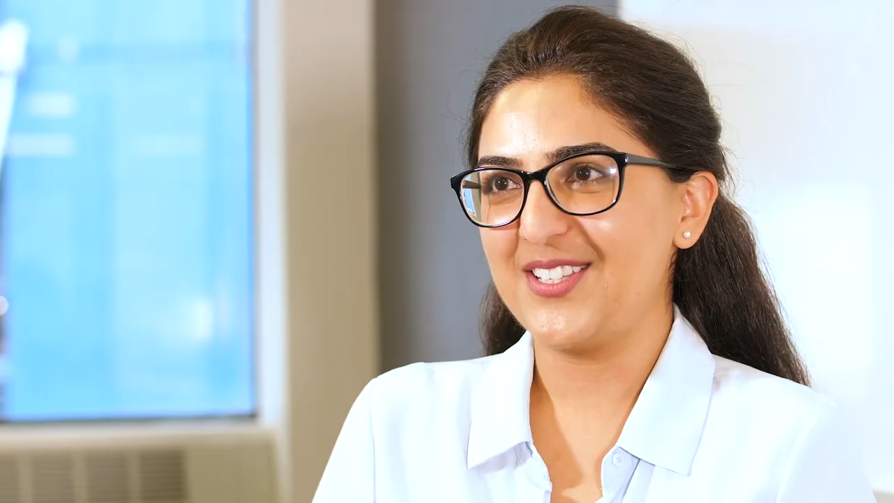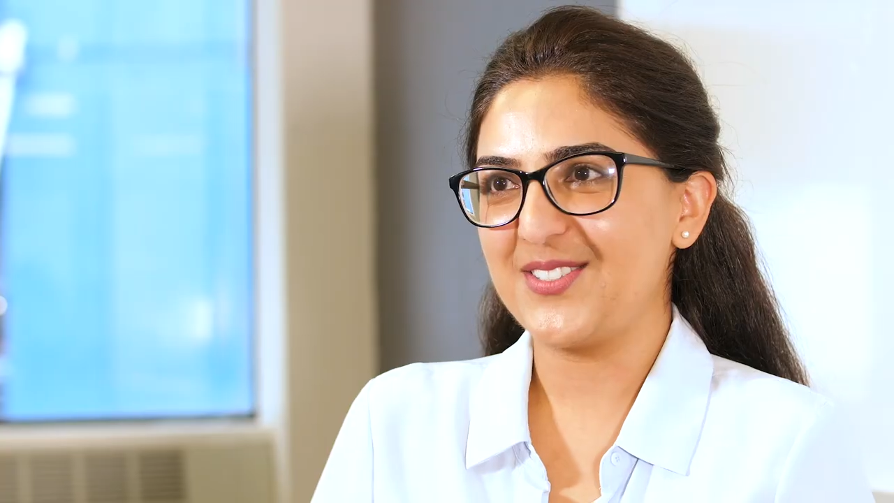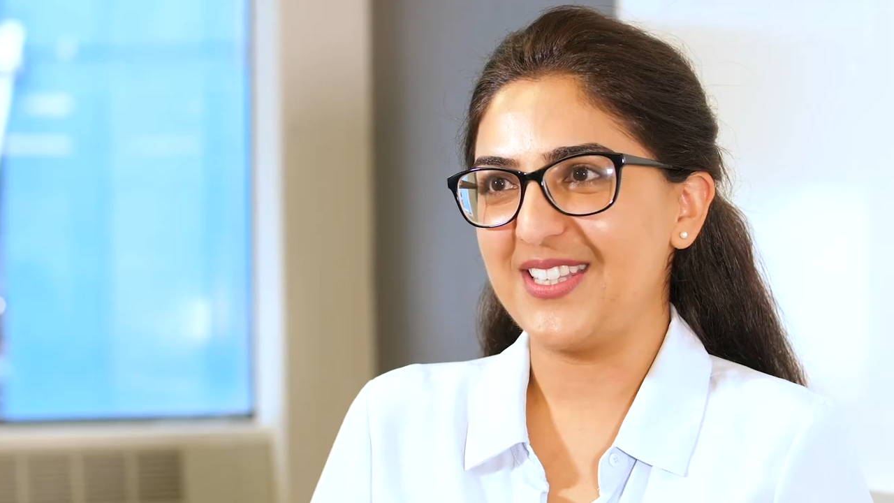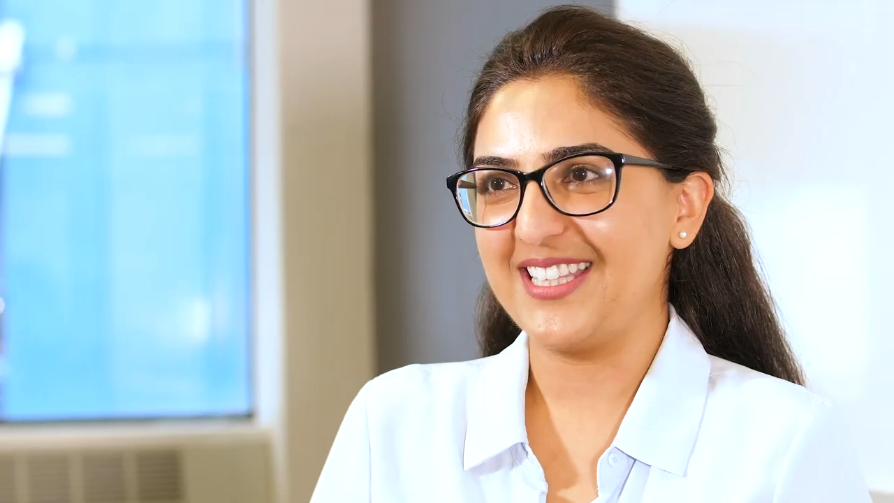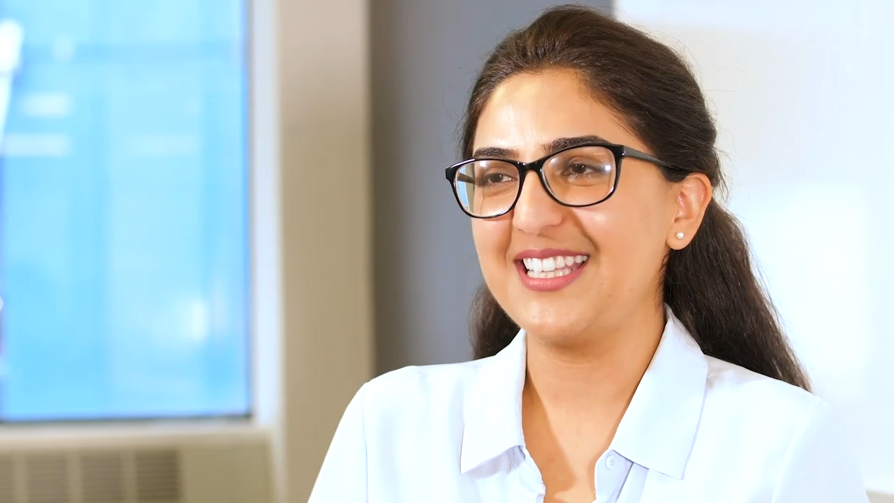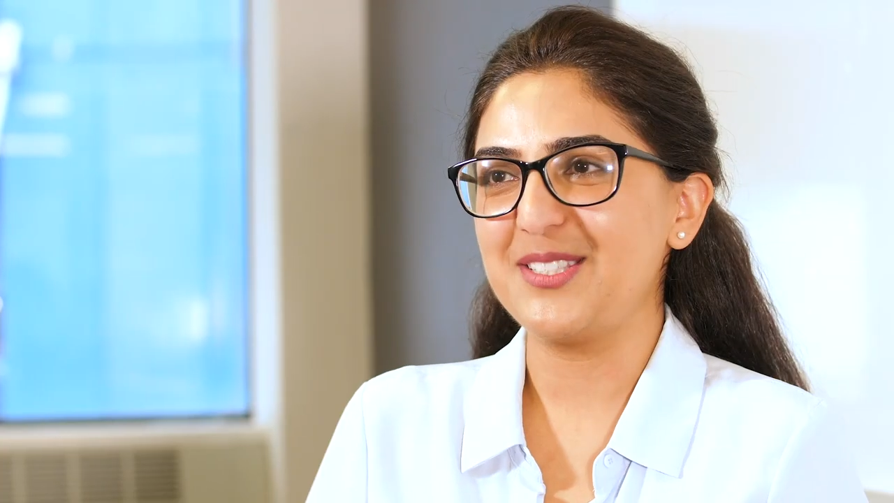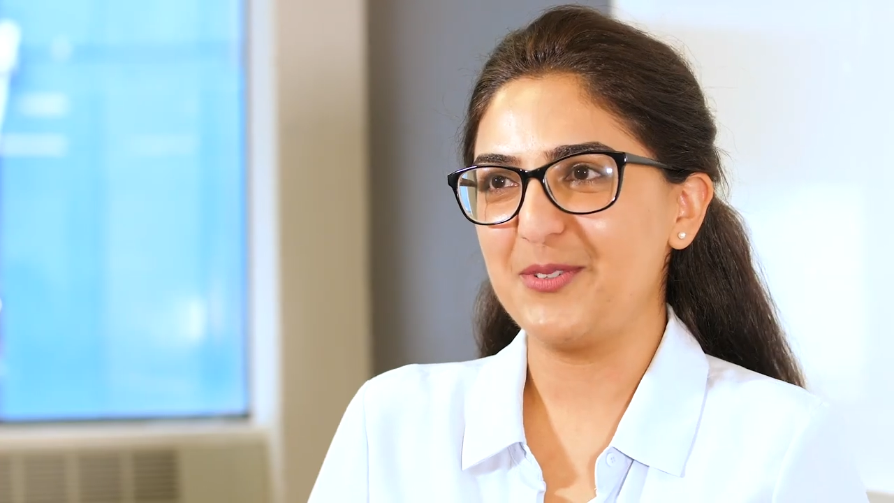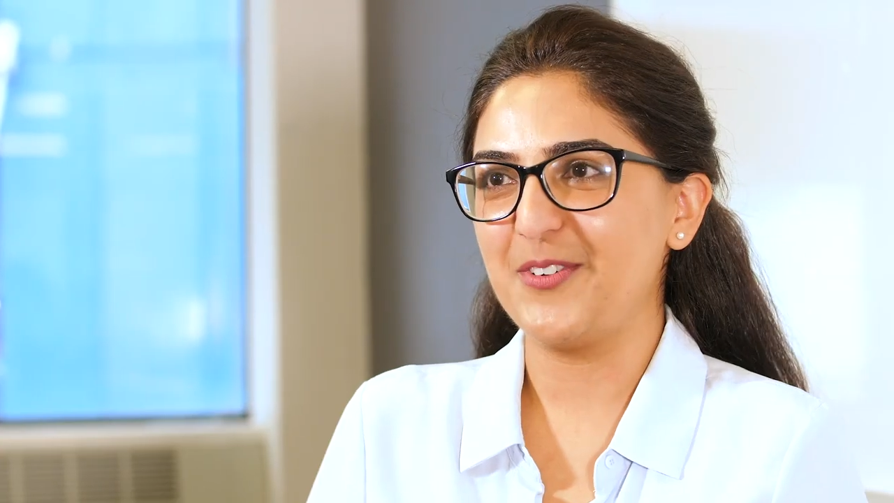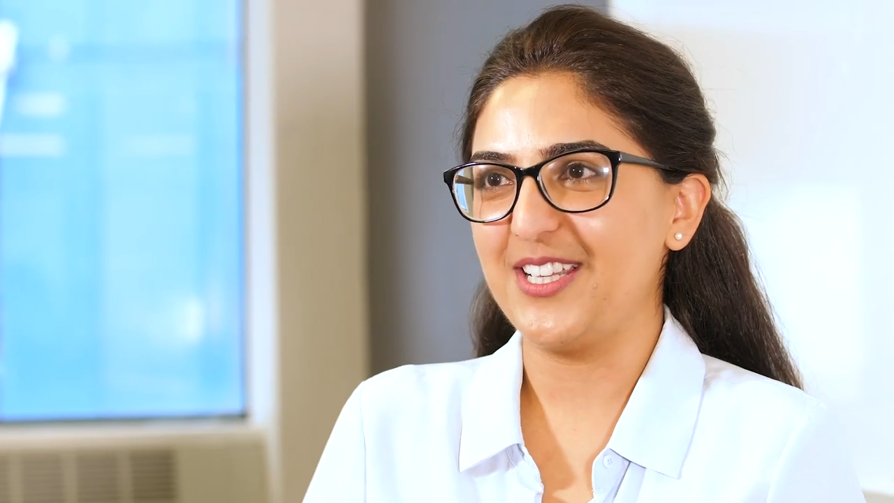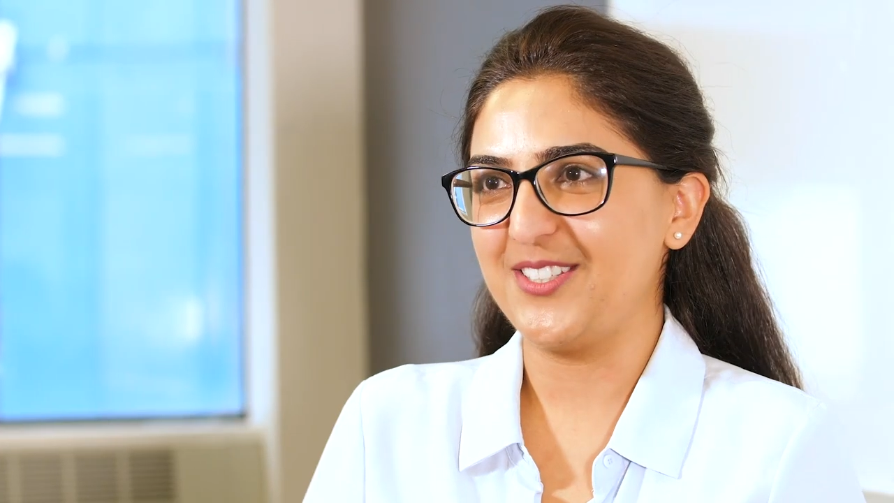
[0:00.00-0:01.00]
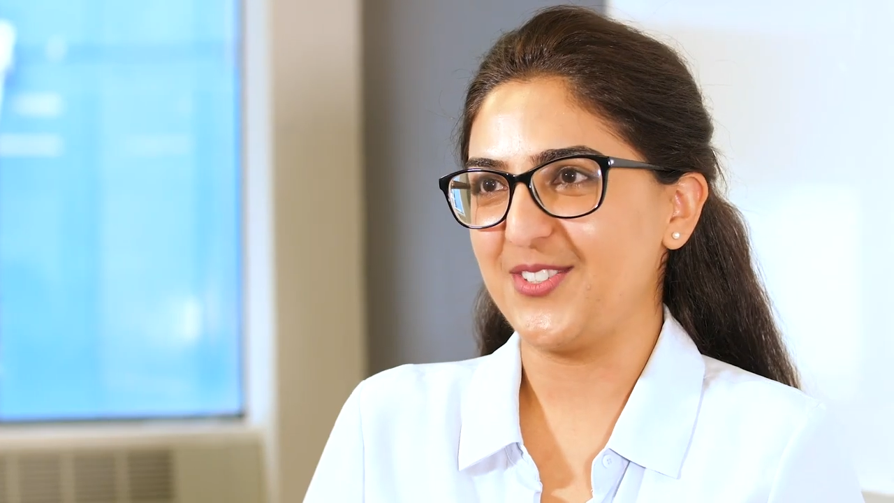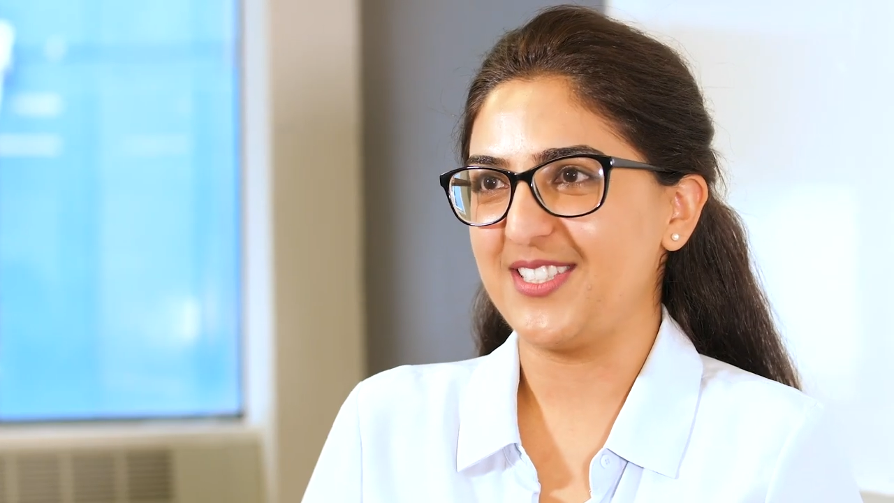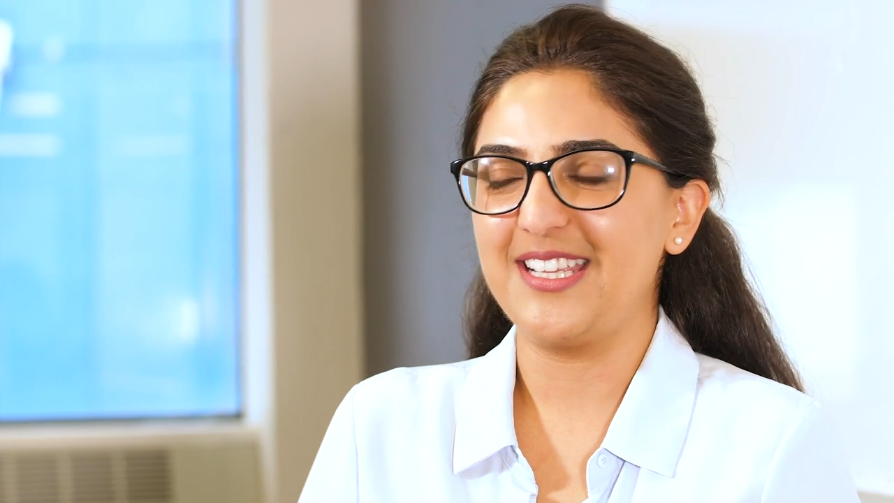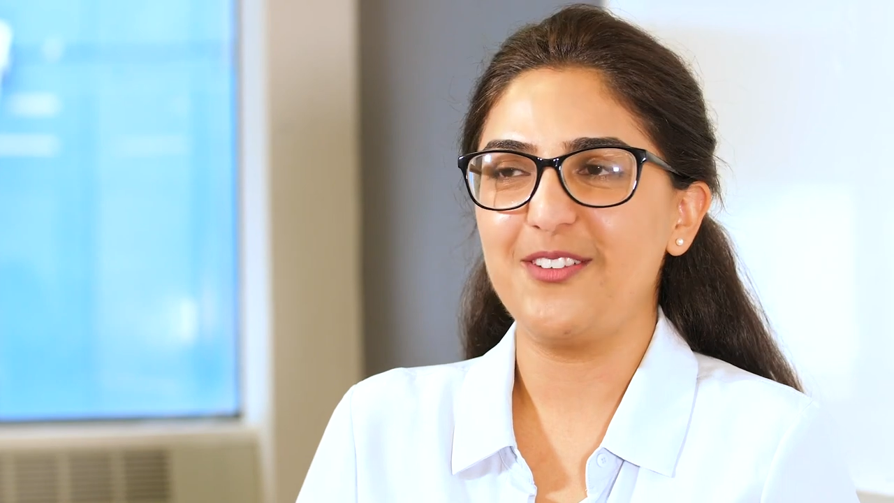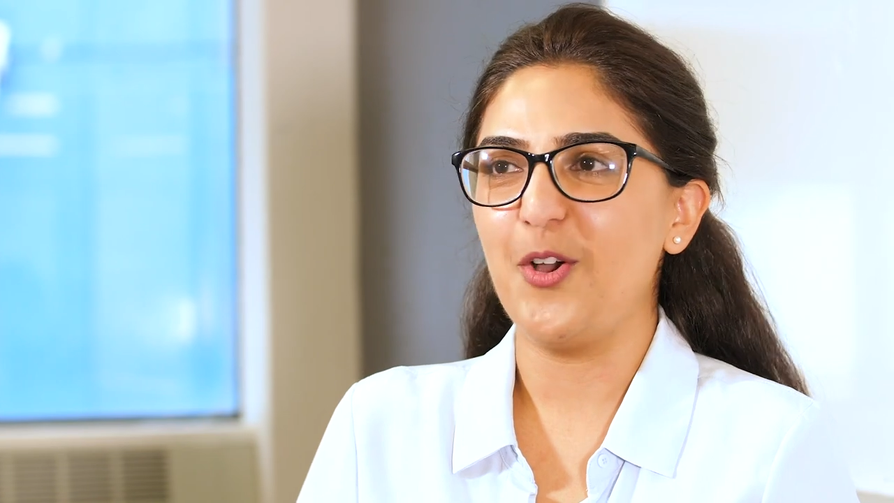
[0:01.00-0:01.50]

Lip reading: So I think that's been very interesting.